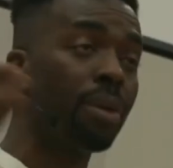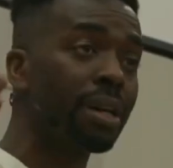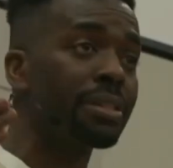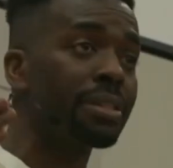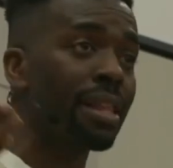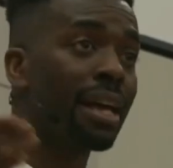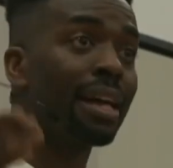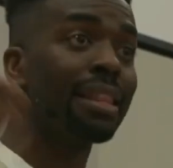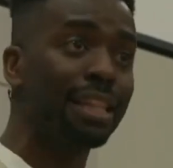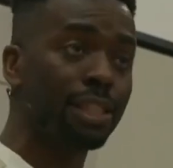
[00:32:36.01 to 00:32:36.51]
What
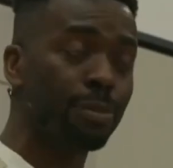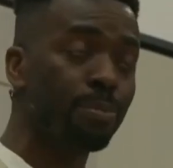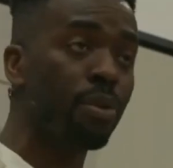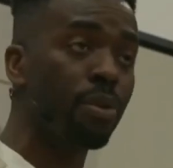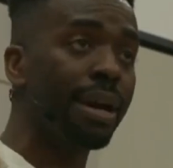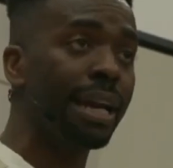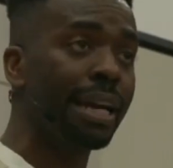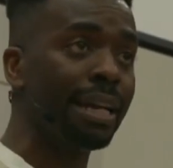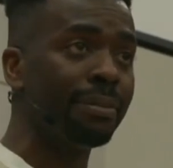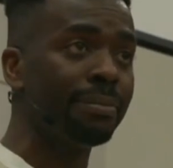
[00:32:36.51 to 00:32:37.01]
is that? That's
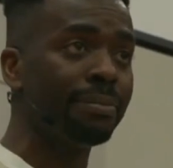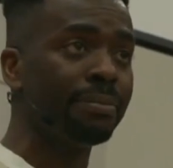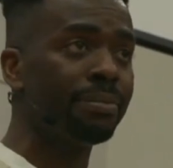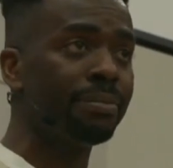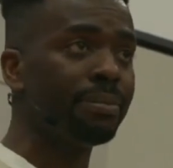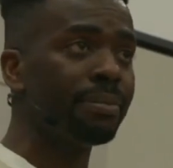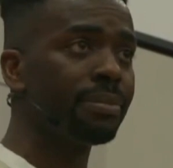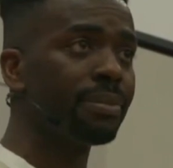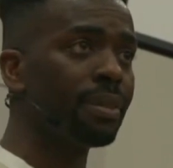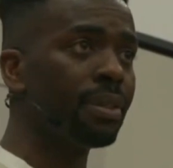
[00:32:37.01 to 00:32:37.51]
prayer.
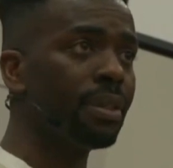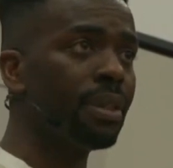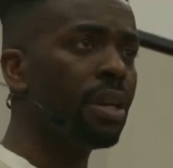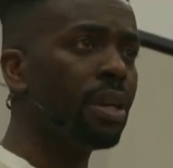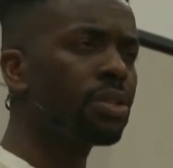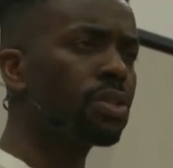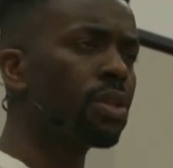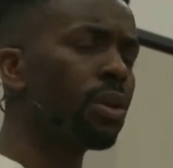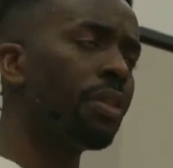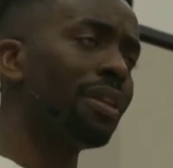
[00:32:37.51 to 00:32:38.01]

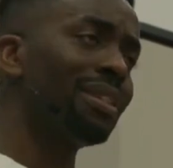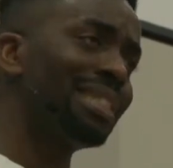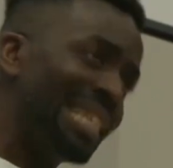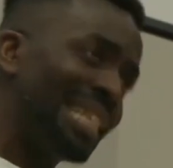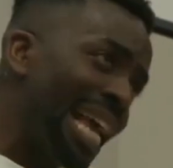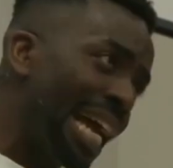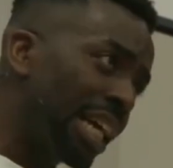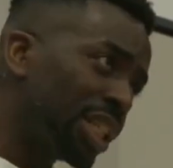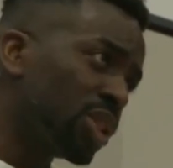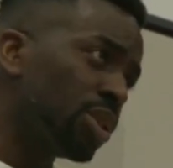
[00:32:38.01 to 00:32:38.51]
So the
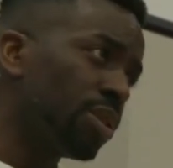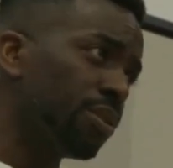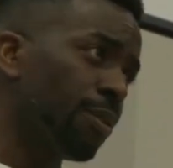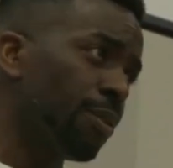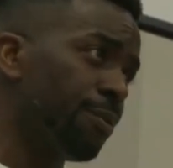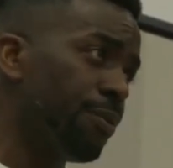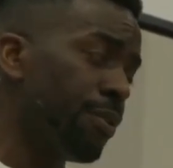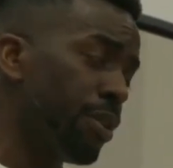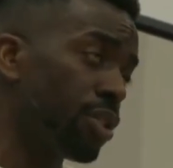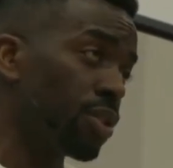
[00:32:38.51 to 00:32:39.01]
texture of
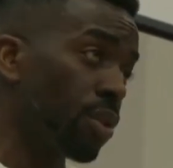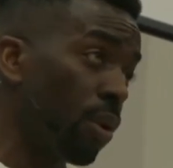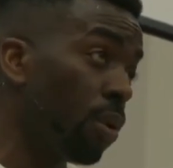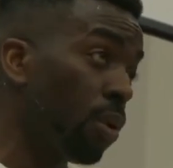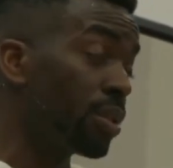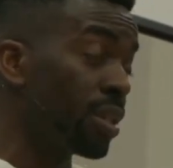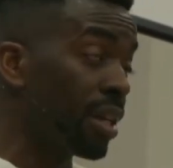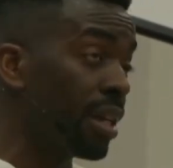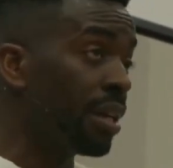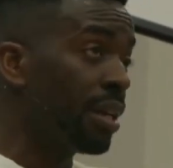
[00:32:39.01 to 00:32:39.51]
the first
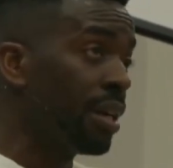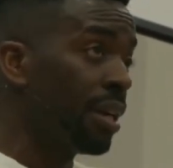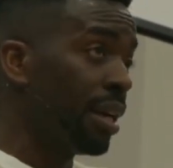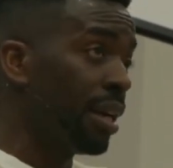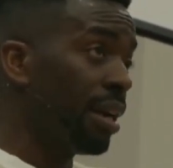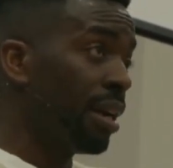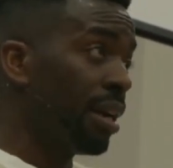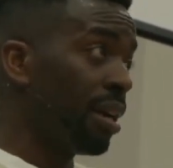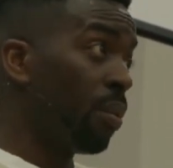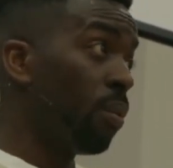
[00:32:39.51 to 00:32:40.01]
altar
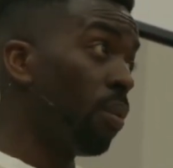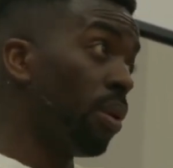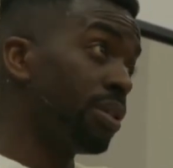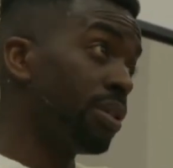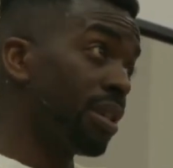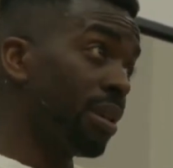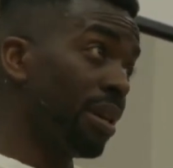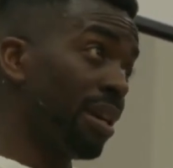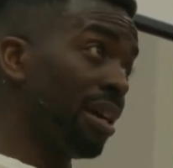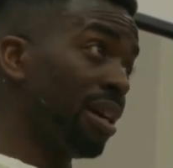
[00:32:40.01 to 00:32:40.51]

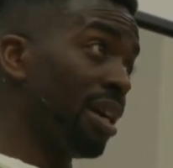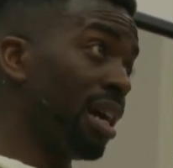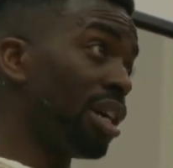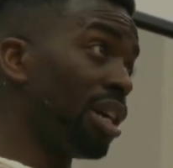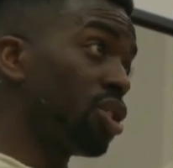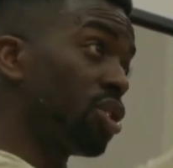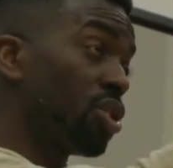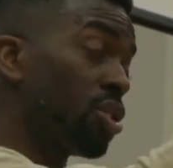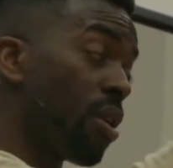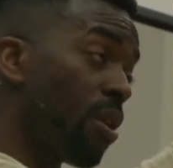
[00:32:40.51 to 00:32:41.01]
was
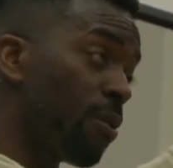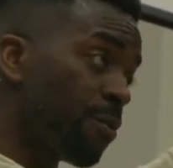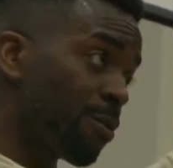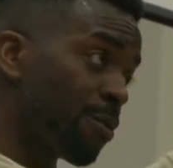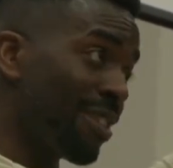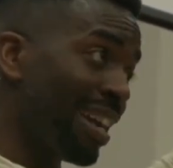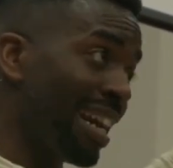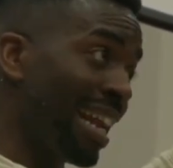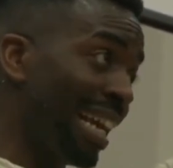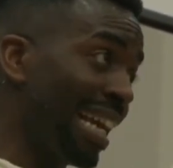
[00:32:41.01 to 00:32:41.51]
a
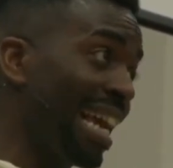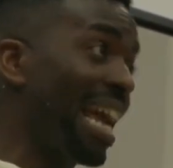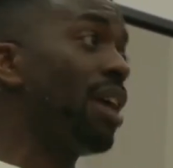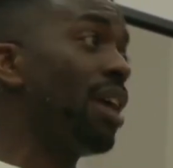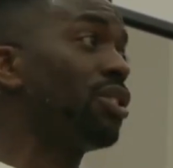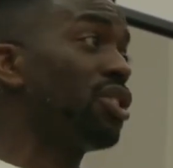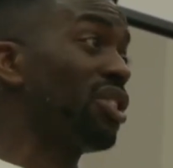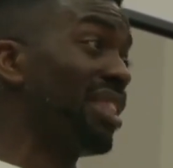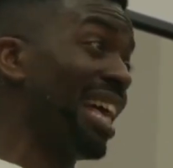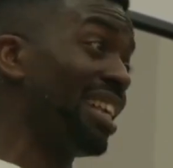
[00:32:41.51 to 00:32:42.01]
sovereign
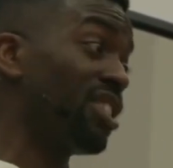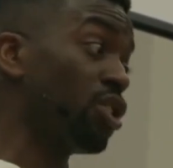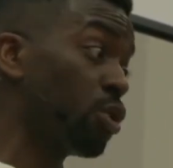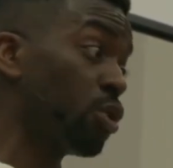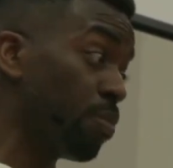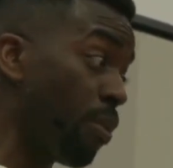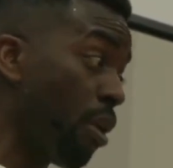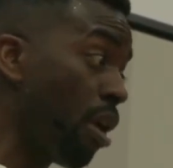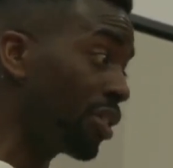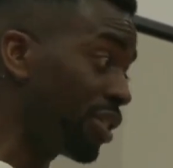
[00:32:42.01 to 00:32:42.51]
encounter that
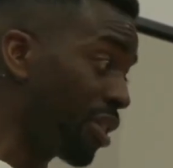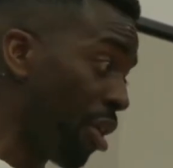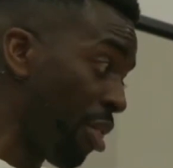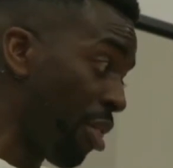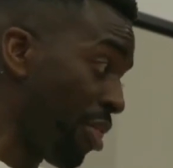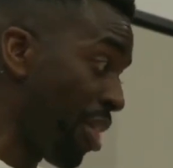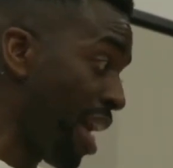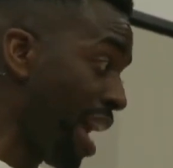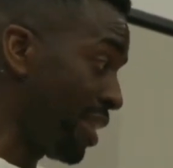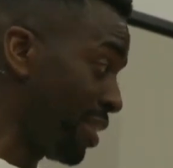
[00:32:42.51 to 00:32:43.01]
sparked
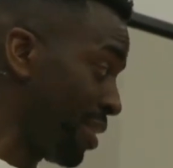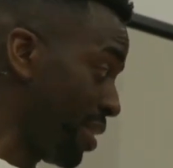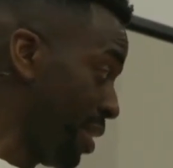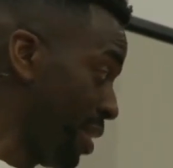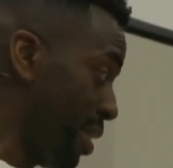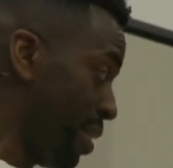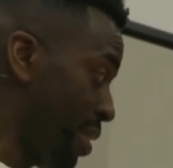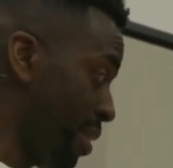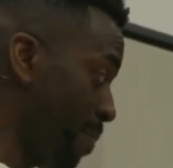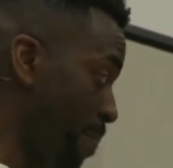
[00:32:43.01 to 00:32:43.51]
that
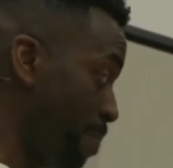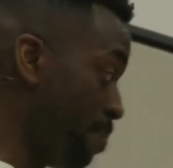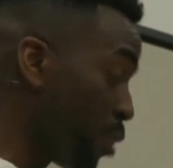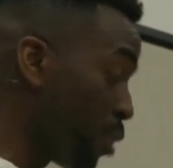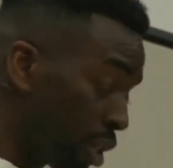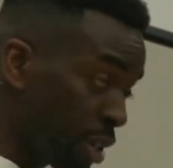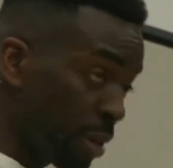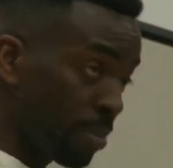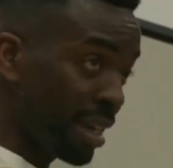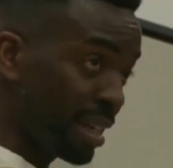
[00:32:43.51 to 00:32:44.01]

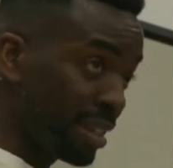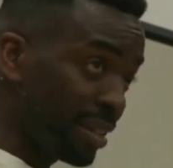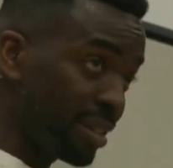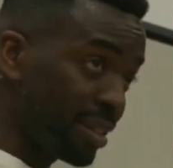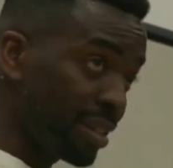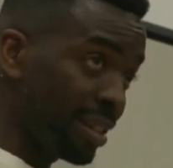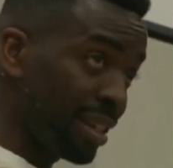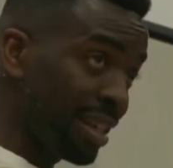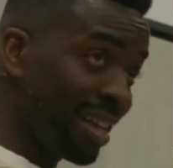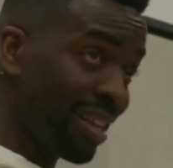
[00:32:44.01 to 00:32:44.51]

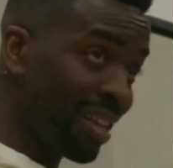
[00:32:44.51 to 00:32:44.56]
monument.